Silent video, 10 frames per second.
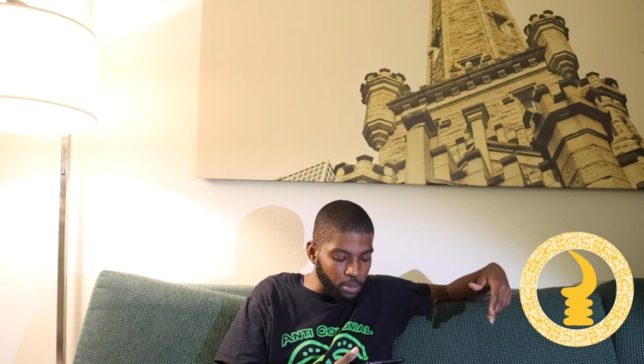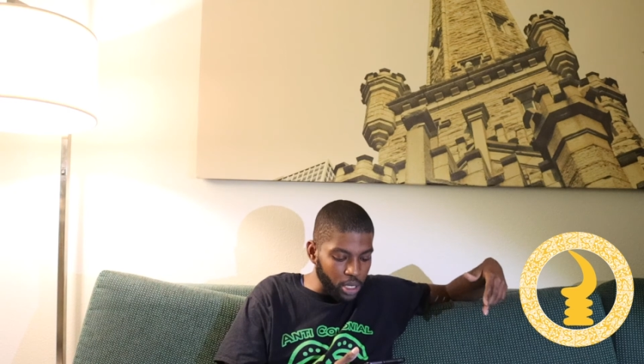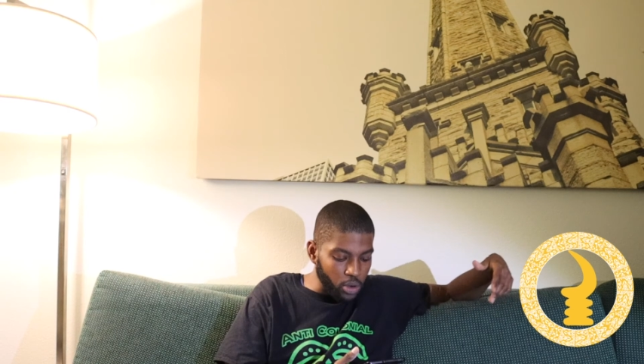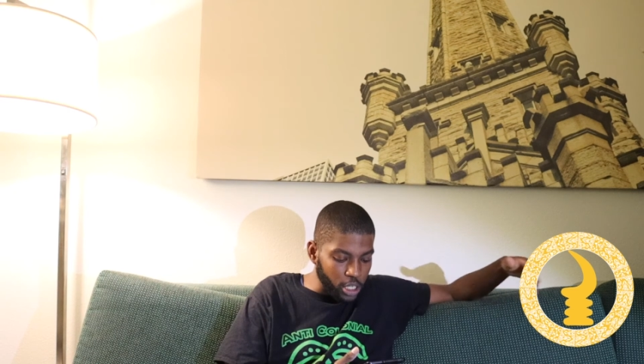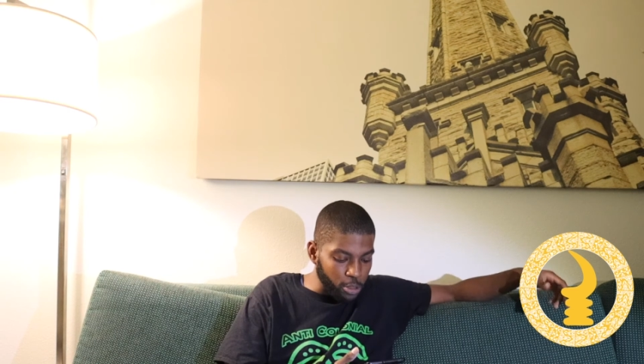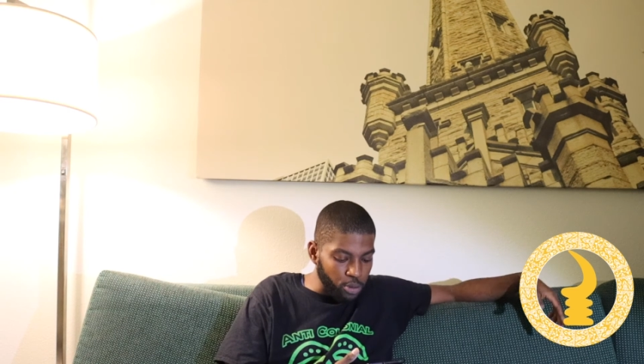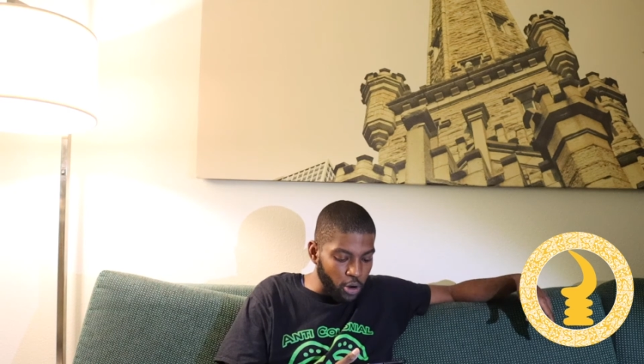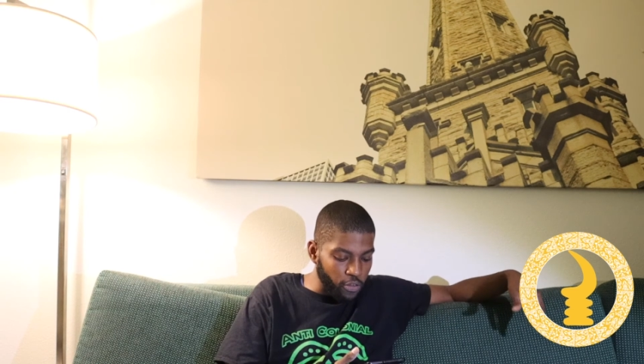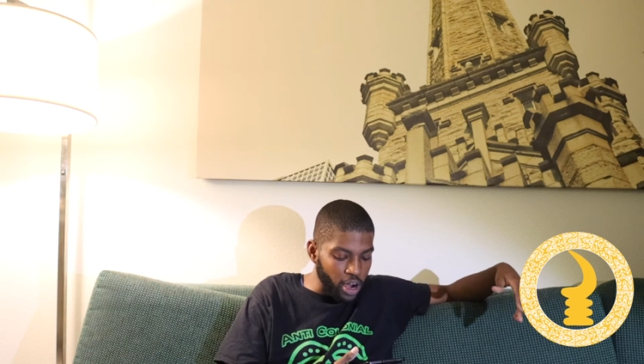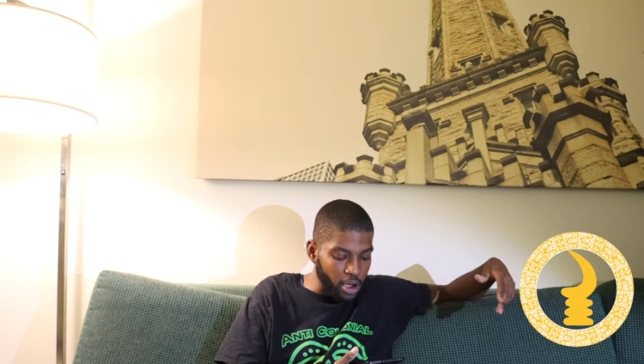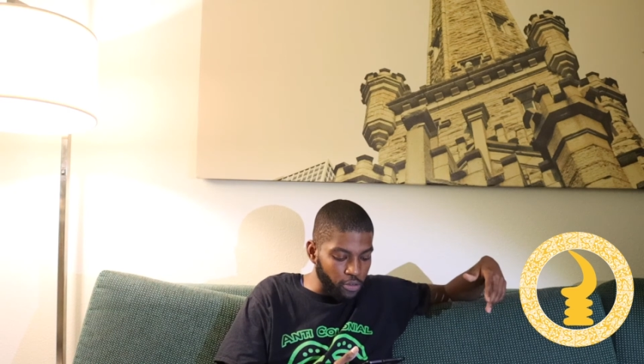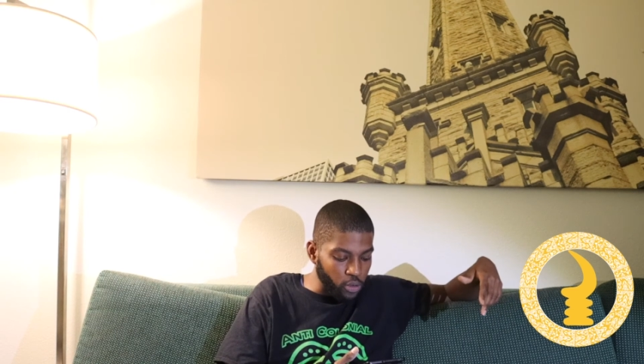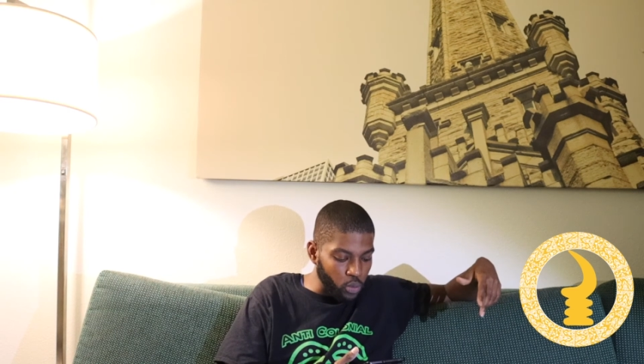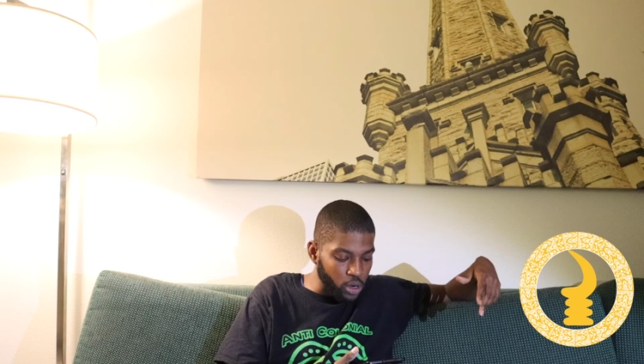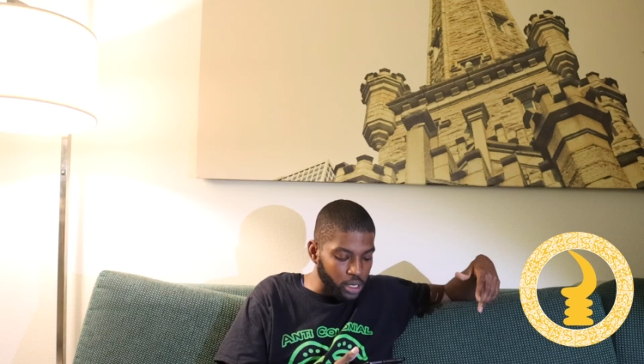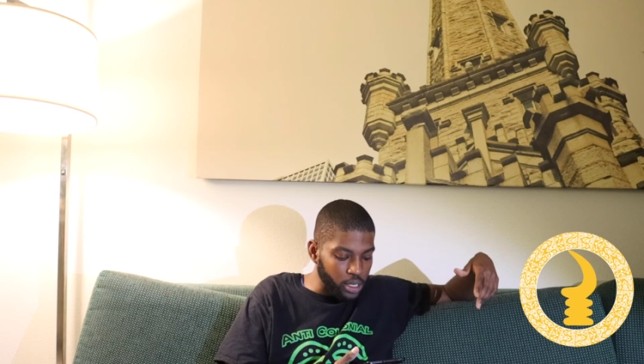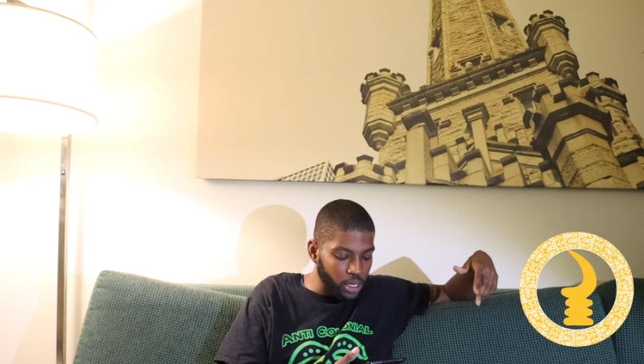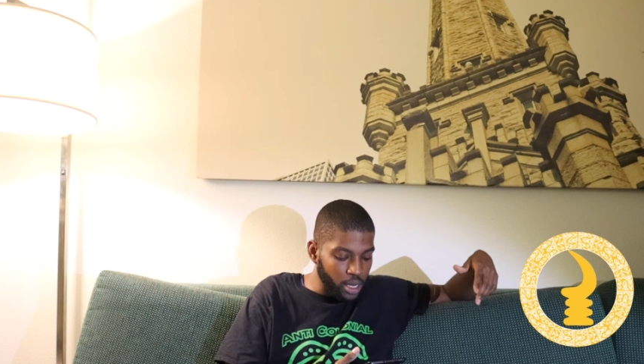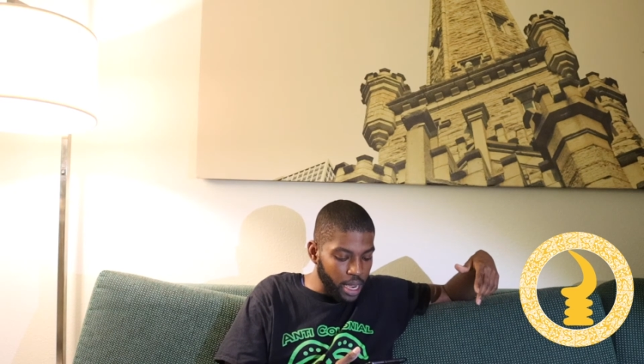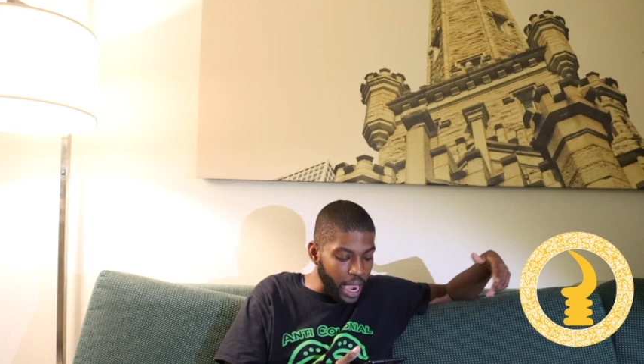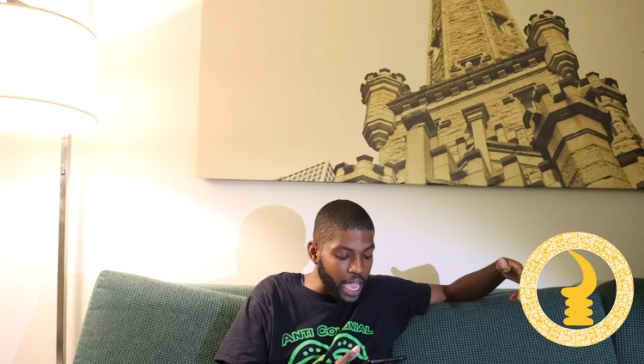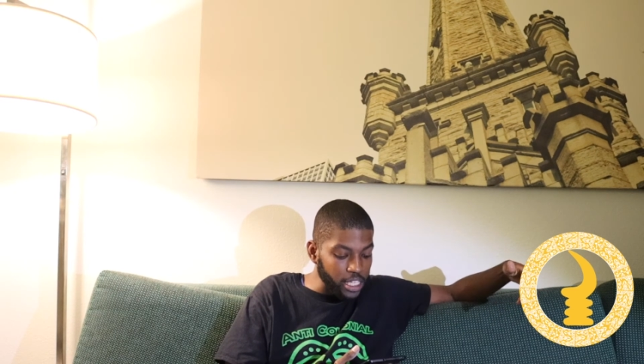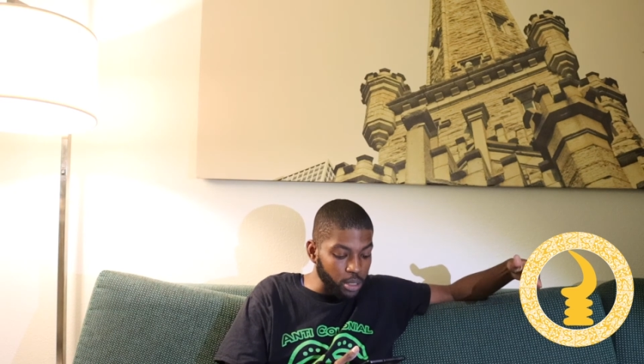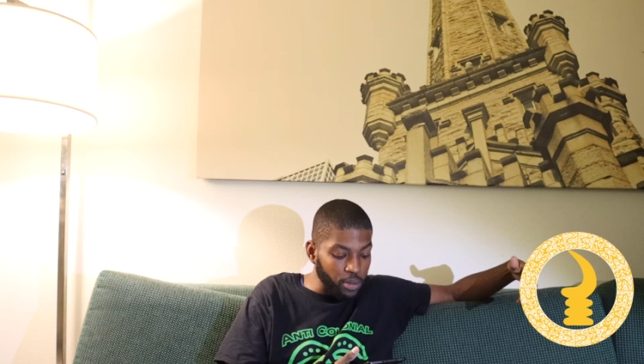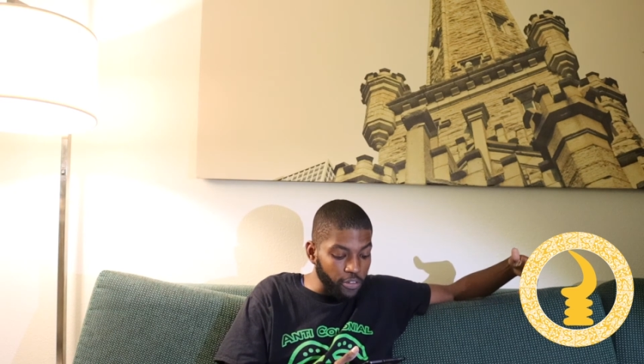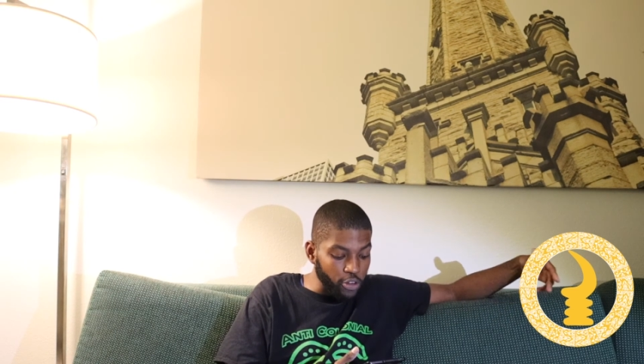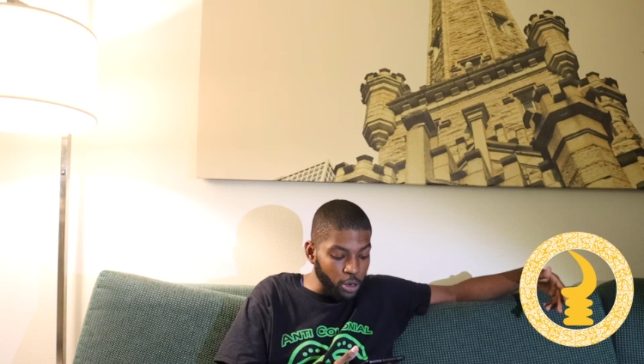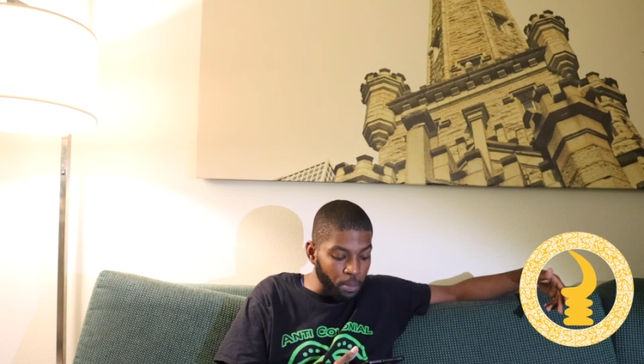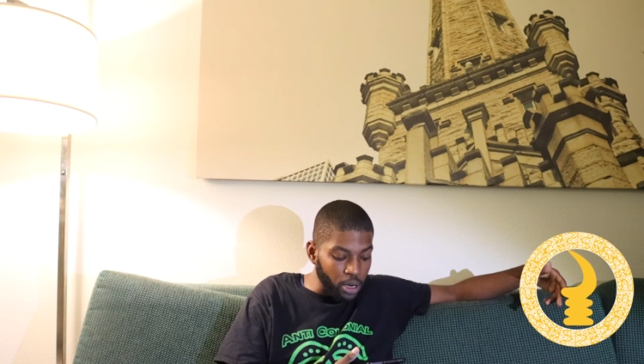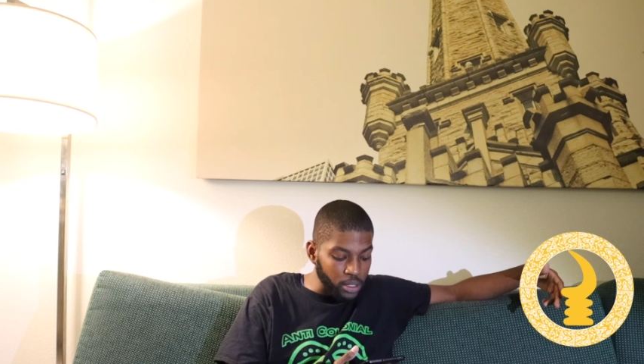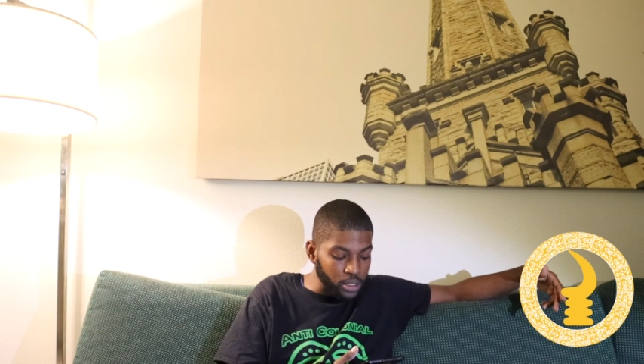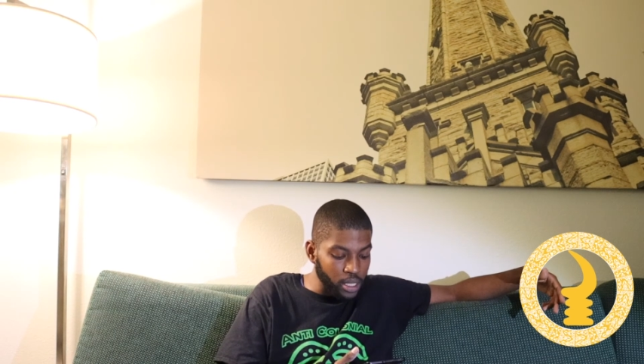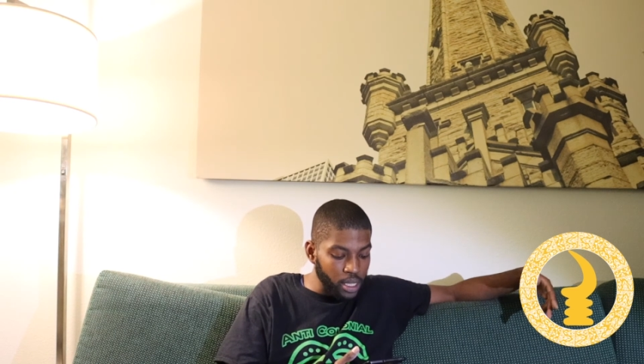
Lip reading: me on this profile if you wanted, asking me for the books,